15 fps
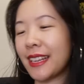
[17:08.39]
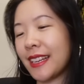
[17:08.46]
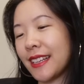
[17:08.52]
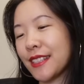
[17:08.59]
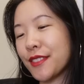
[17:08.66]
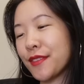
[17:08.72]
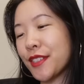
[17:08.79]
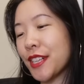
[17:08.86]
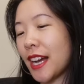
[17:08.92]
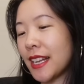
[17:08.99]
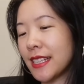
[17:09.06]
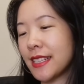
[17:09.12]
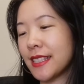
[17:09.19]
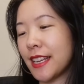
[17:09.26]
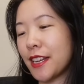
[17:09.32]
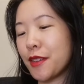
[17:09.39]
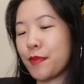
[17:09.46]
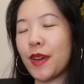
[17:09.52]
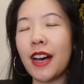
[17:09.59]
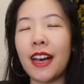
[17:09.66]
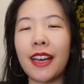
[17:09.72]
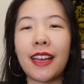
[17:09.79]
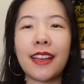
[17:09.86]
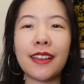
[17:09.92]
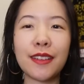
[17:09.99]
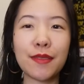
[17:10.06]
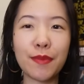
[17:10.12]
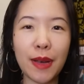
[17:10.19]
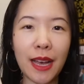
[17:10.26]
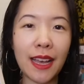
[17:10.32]
It's Forgot to Say Goodbye by Buy
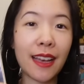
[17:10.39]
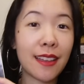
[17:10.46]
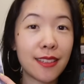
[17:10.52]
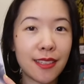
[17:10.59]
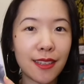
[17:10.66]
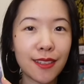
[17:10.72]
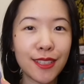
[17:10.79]
by SL